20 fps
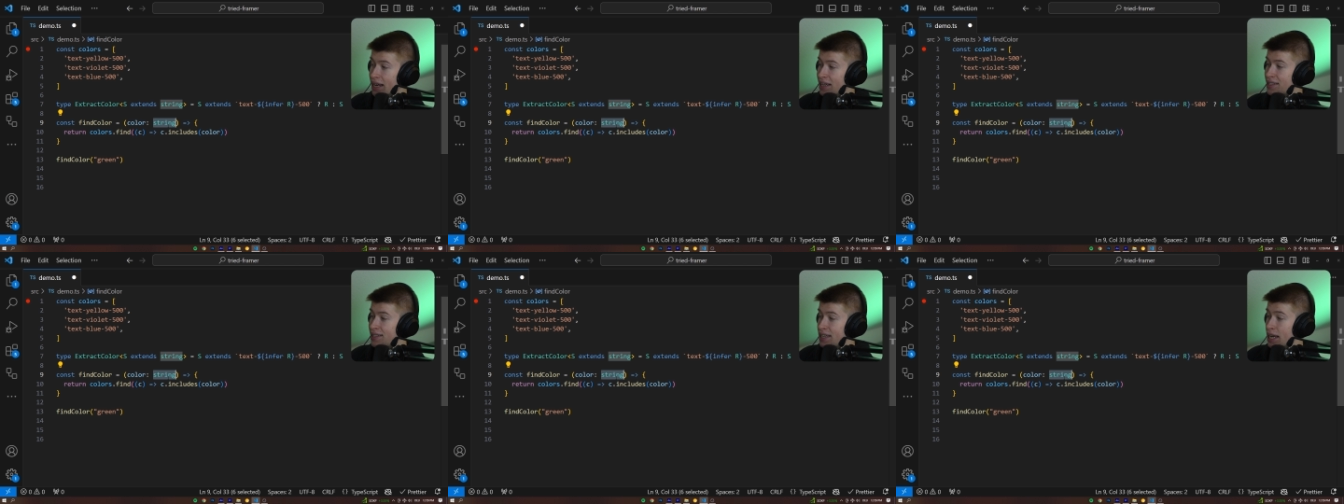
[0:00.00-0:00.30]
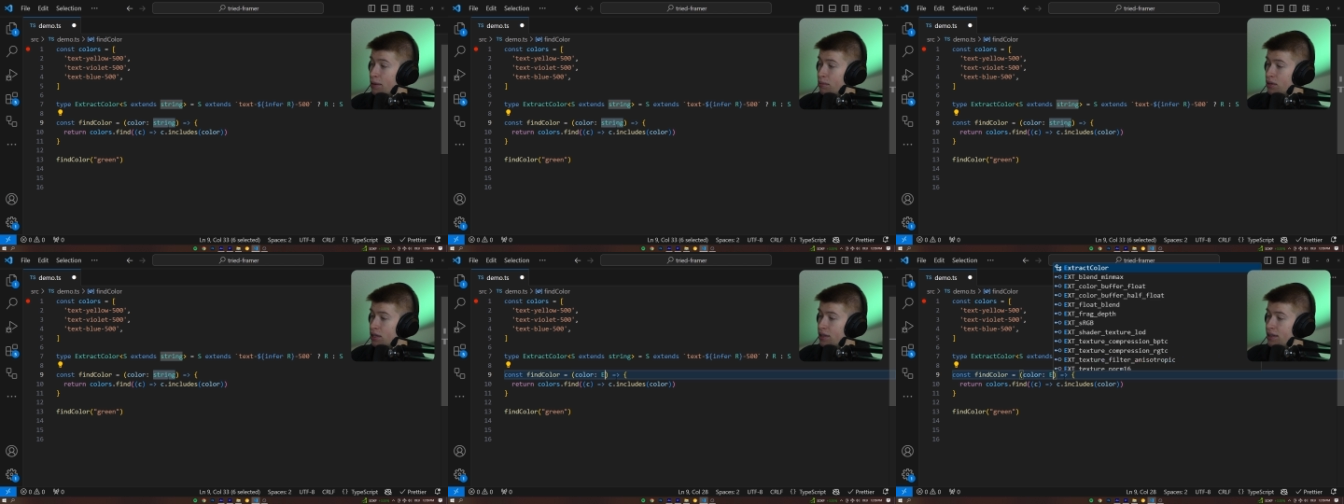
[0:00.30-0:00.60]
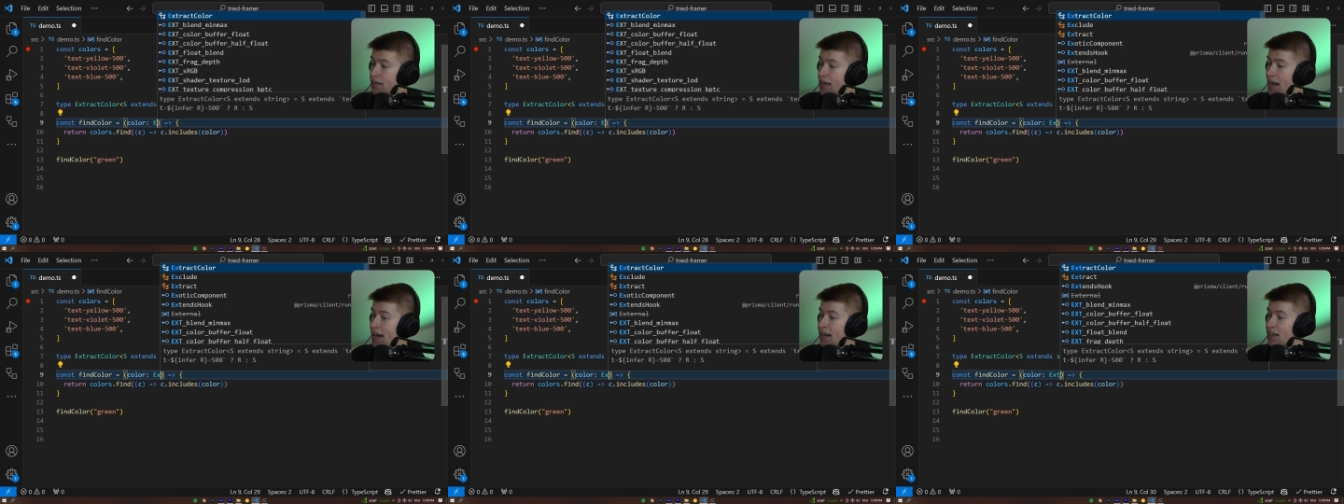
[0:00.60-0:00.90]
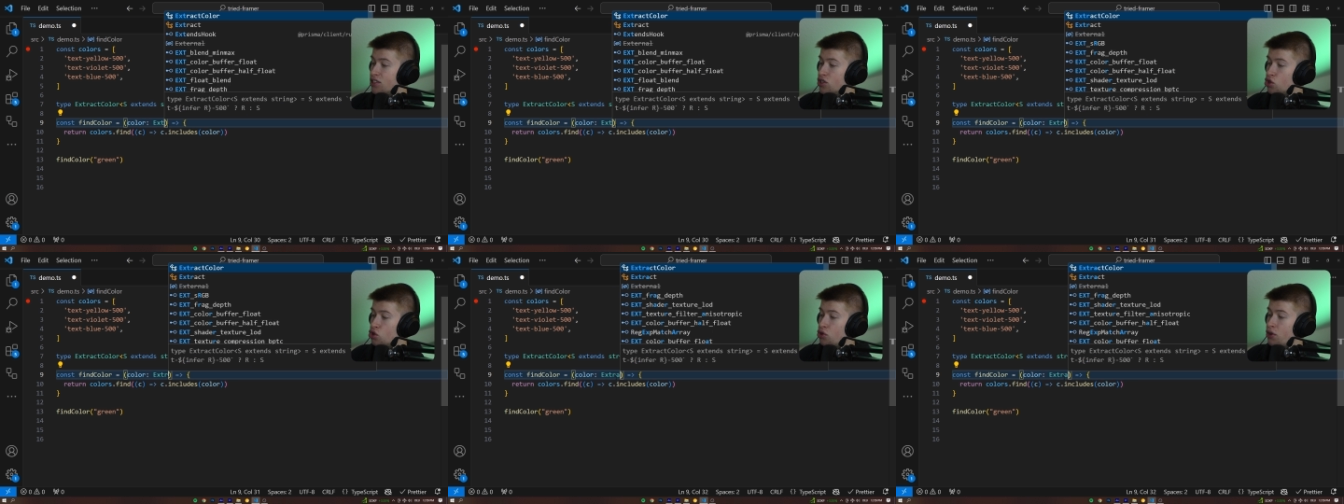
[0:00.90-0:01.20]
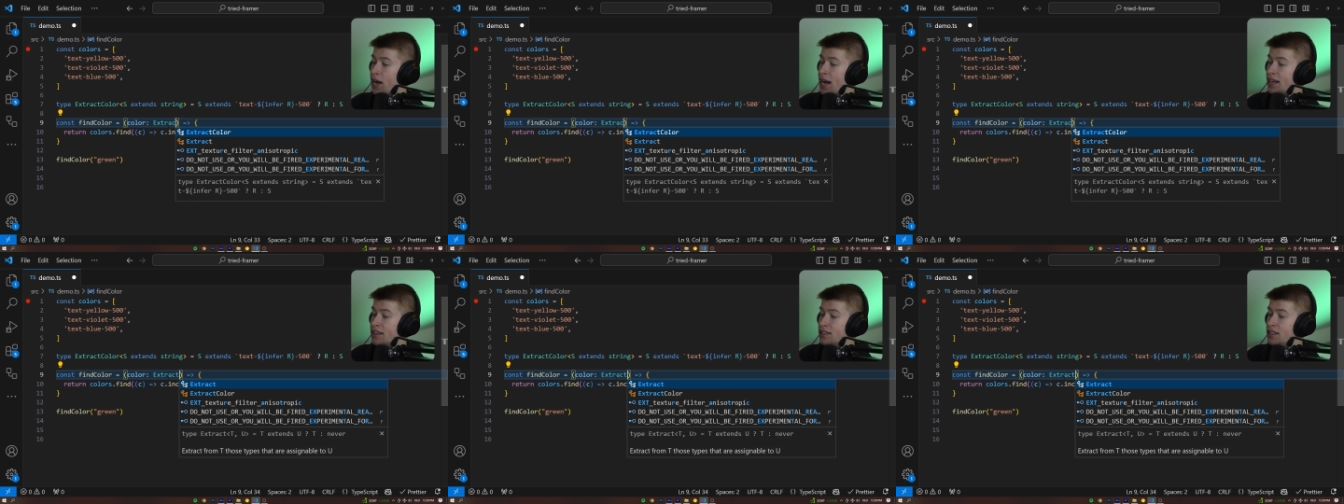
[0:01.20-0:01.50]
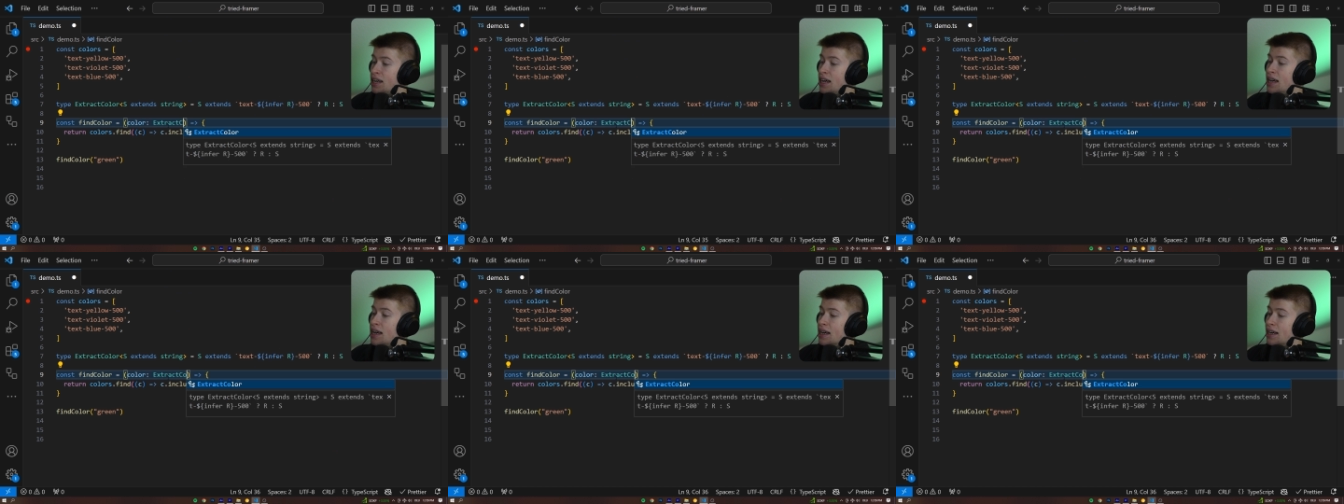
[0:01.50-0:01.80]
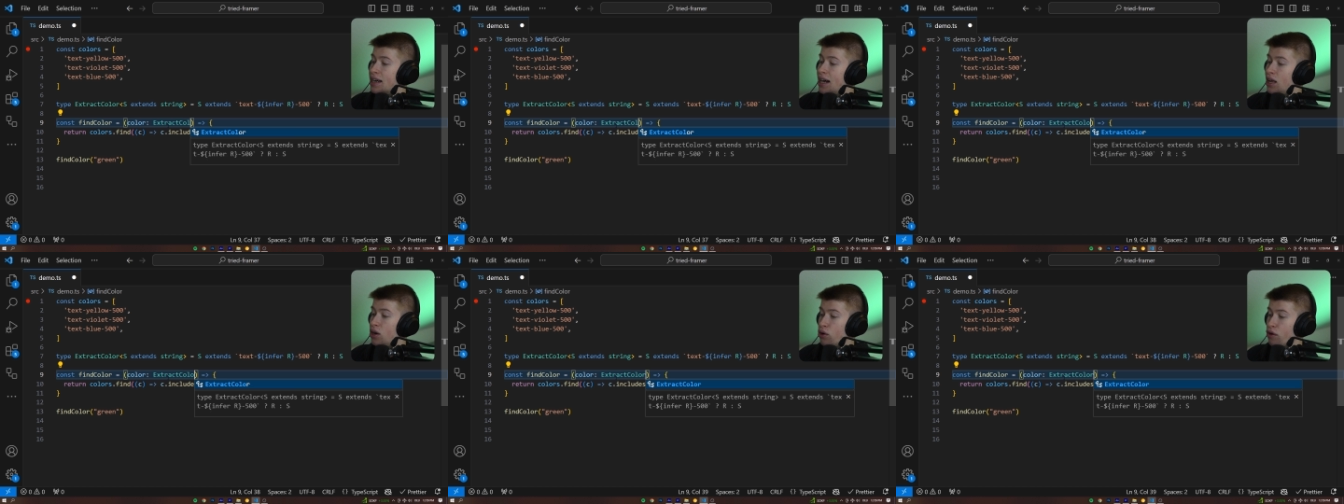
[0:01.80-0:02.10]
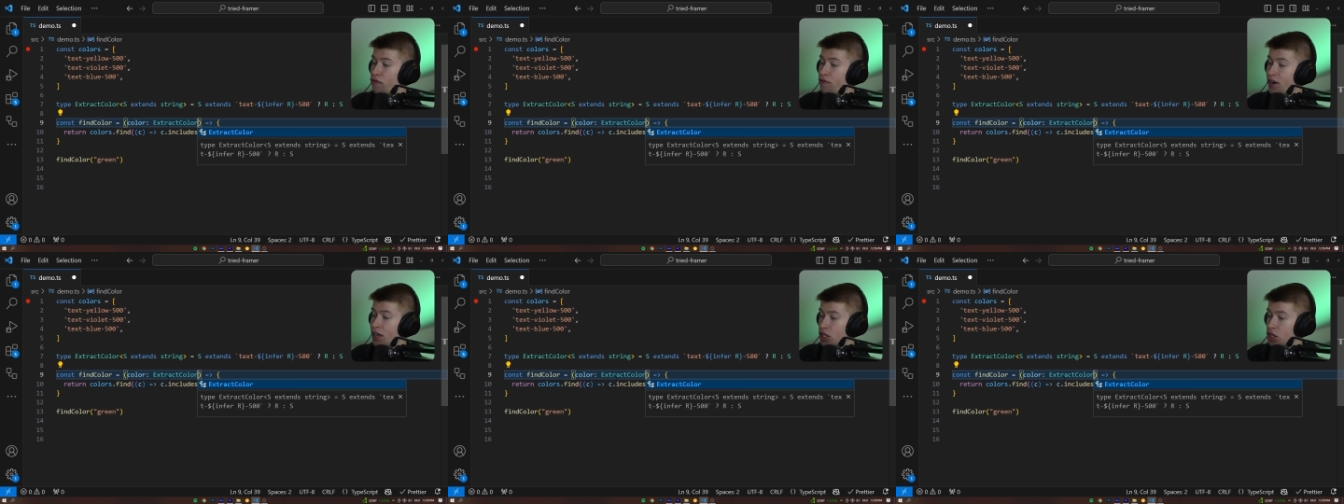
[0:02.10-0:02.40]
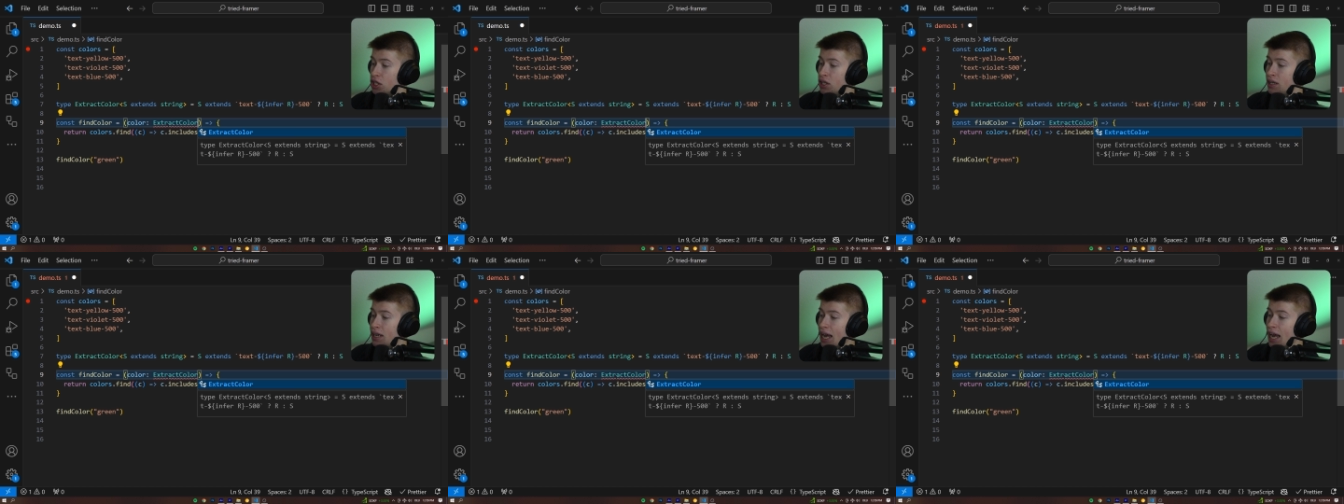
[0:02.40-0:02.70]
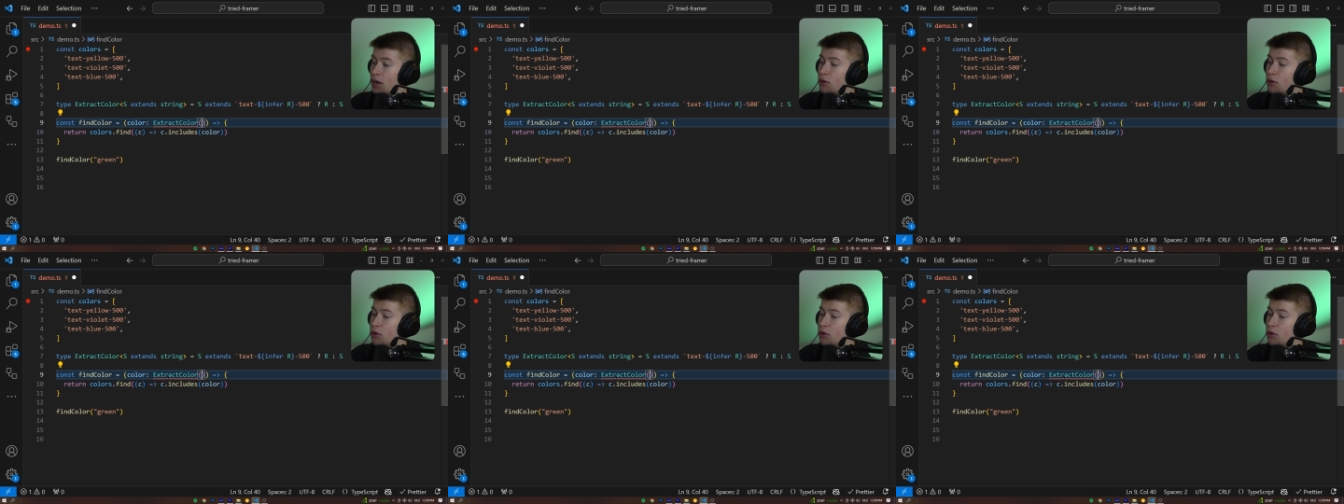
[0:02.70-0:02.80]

accept the extract color function,